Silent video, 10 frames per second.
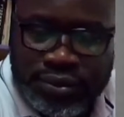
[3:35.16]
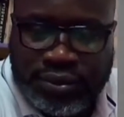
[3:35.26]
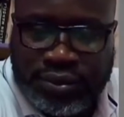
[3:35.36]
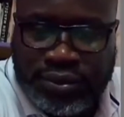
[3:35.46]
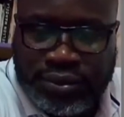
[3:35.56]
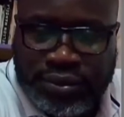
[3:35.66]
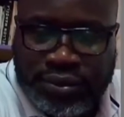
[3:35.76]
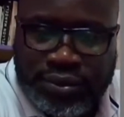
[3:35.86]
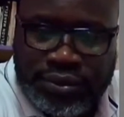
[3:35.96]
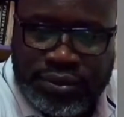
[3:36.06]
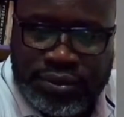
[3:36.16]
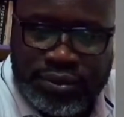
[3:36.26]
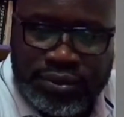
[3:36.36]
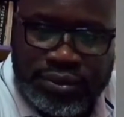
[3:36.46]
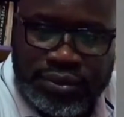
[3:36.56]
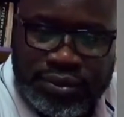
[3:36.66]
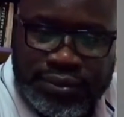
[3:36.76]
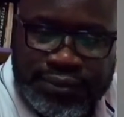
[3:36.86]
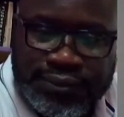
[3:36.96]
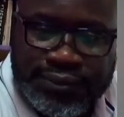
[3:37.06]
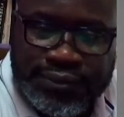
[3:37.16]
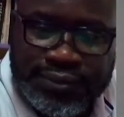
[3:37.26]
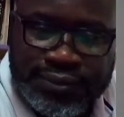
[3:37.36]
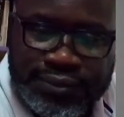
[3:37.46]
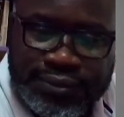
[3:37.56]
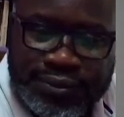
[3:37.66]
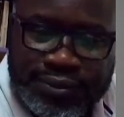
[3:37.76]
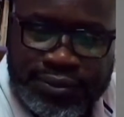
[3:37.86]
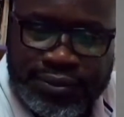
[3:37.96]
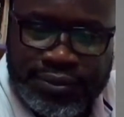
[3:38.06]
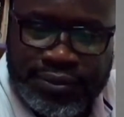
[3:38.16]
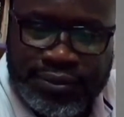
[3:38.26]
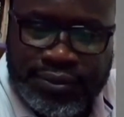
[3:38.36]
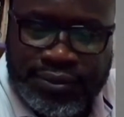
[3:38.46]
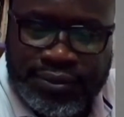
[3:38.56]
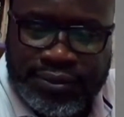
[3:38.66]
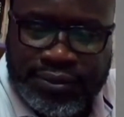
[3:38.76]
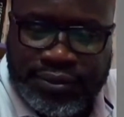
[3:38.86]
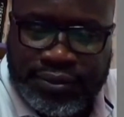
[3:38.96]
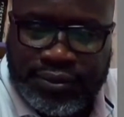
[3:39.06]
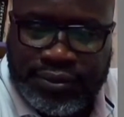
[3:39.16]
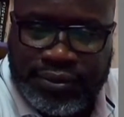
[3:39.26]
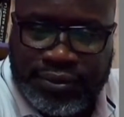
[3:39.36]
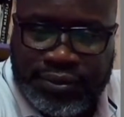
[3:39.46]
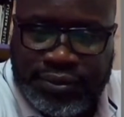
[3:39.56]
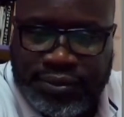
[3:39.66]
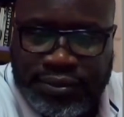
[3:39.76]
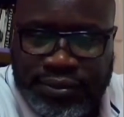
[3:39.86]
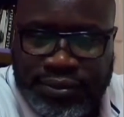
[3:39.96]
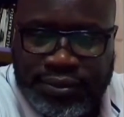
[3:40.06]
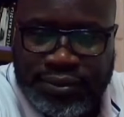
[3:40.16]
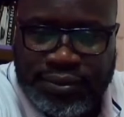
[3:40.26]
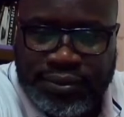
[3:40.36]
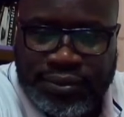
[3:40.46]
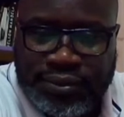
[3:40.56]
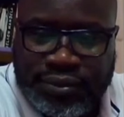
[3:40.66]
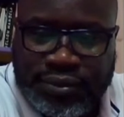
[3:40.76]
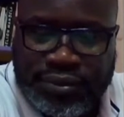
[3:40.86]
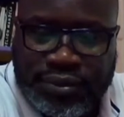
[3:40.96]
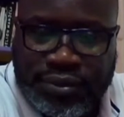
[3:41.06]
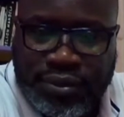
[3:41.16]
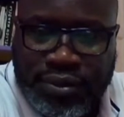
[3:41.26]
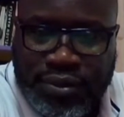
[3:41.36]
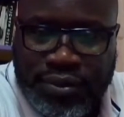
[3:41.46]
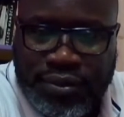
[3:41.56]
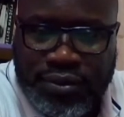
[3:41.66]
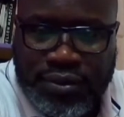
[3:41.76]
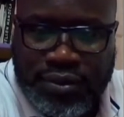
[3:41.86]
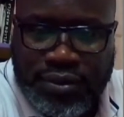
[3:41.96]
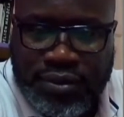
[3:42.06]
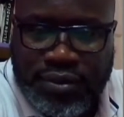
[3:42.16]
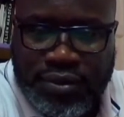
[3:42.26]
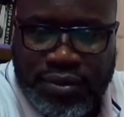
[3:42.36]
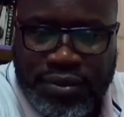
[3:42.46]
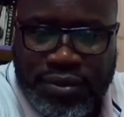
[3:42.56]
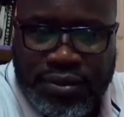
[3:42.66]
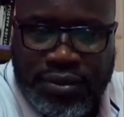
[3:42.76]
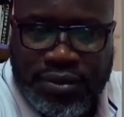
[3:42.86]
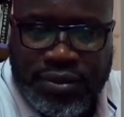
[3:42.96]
No words are spoken by the person on screen.